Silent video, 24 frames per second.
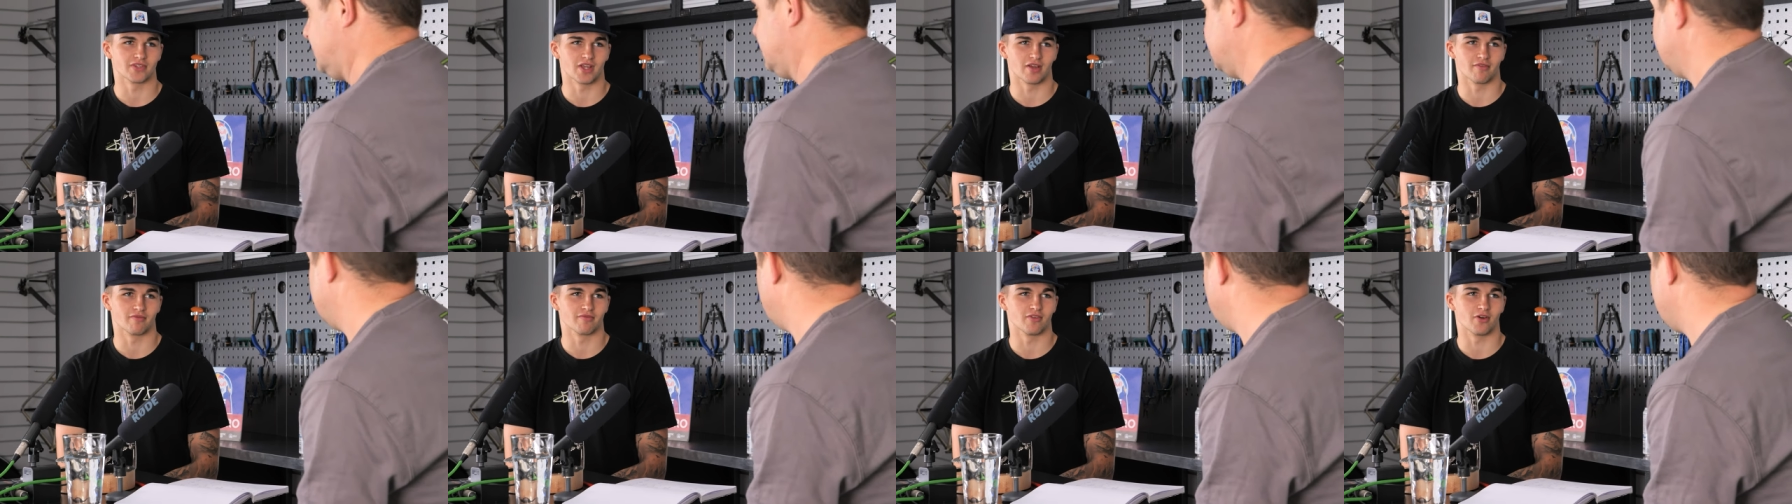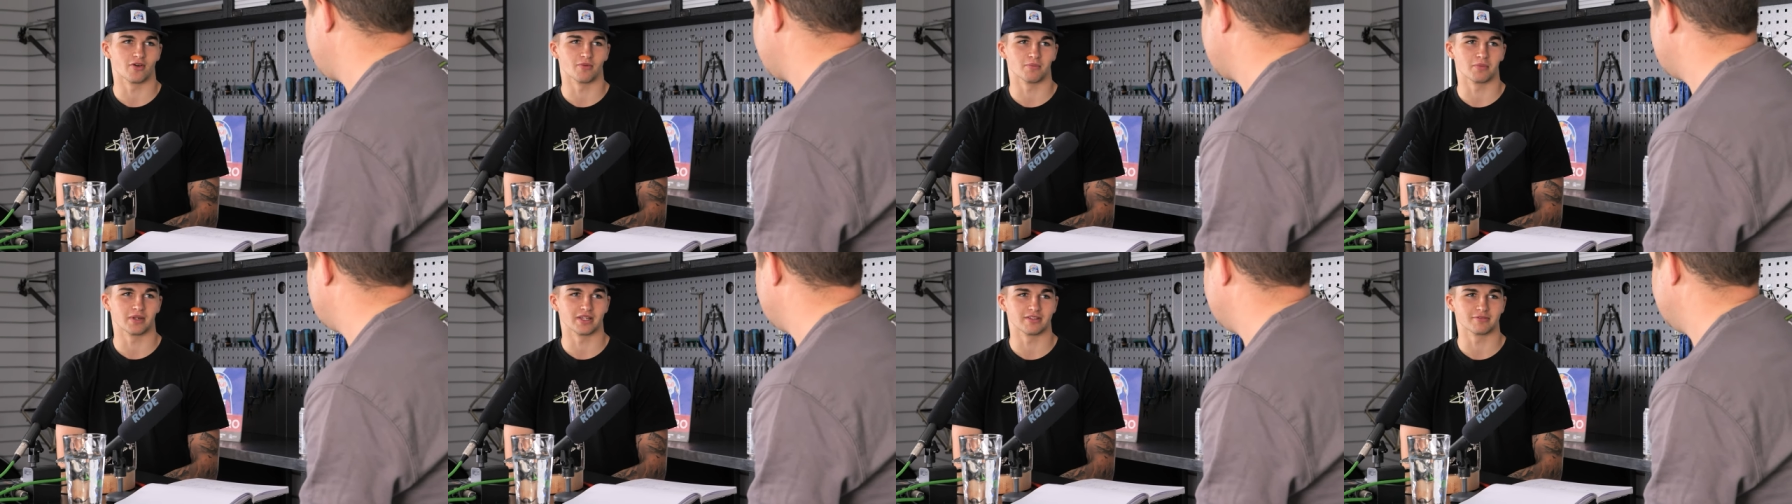an
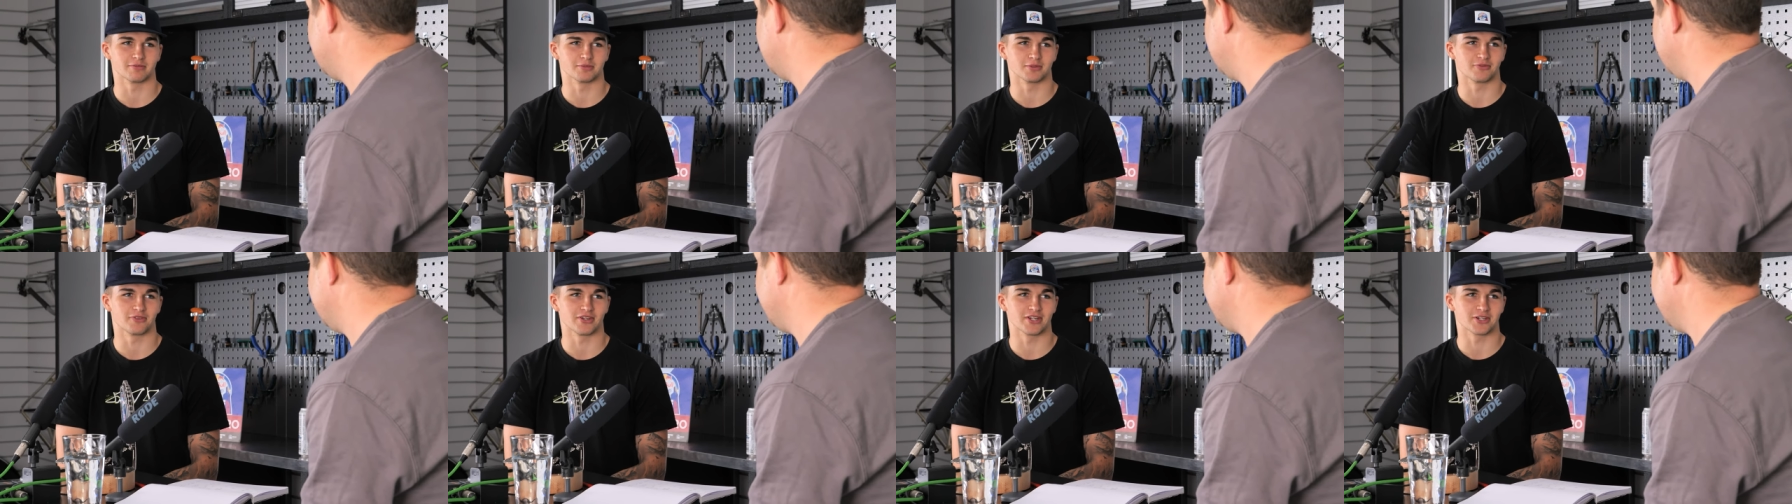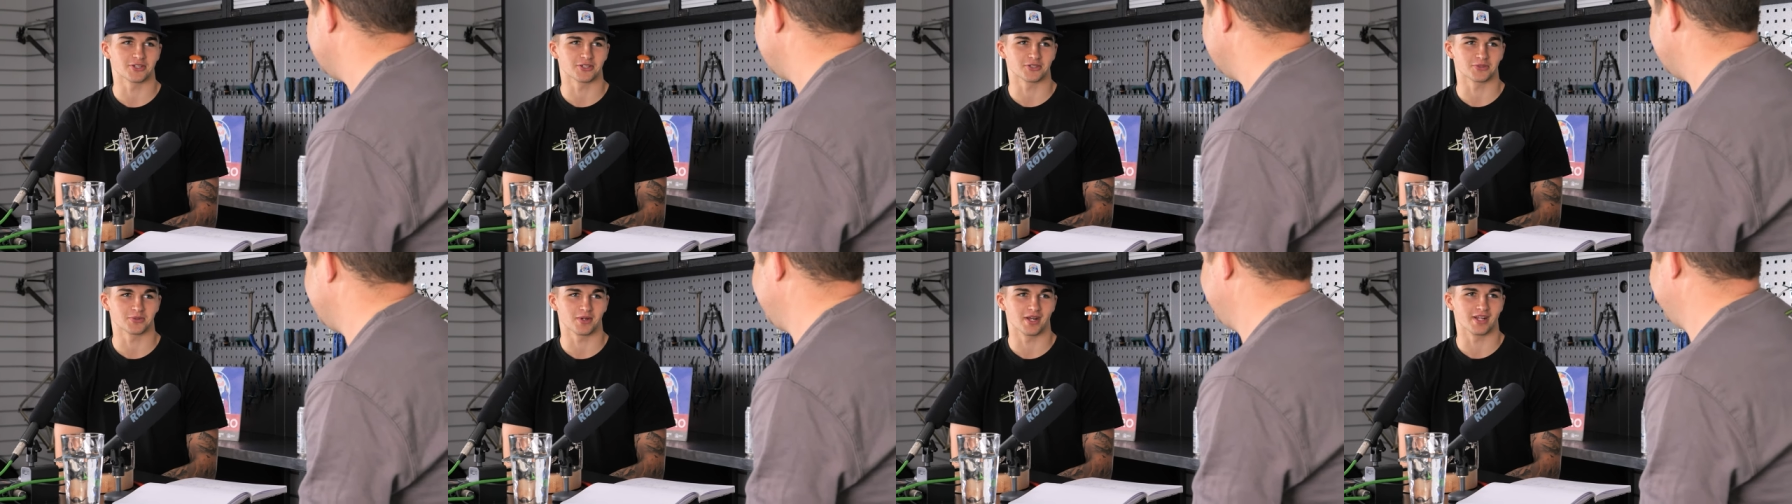unbelievable
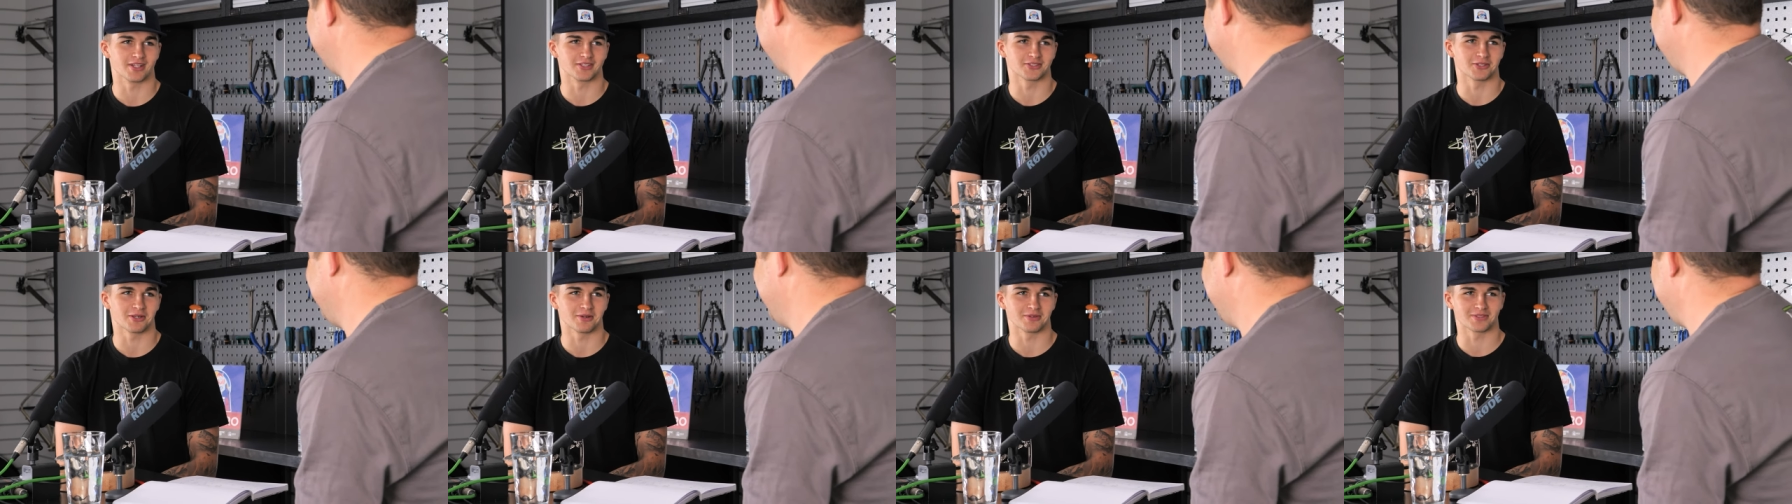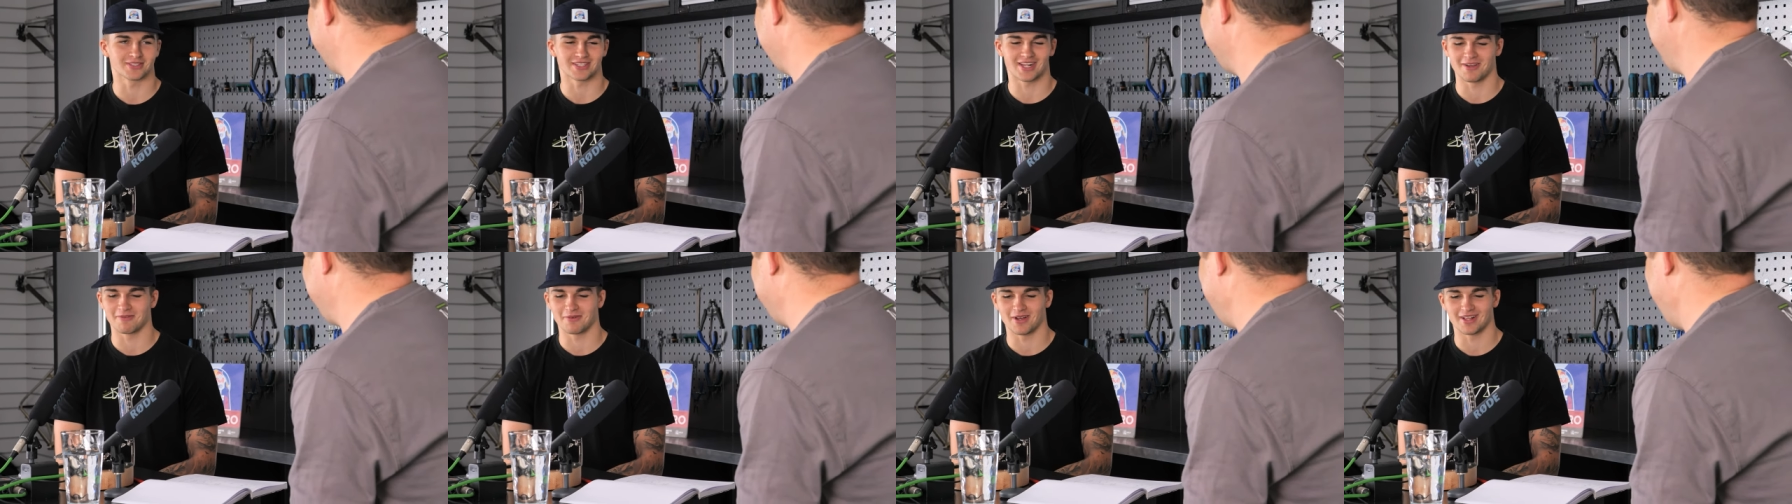finish as well. So I
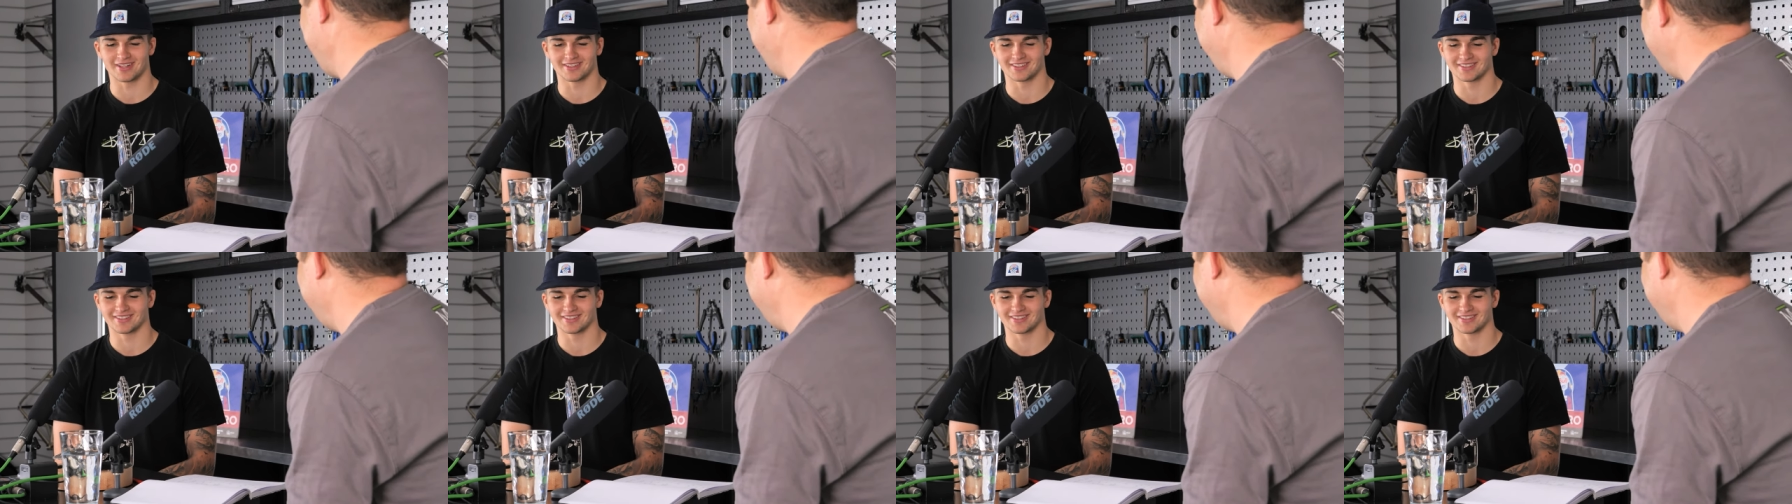was like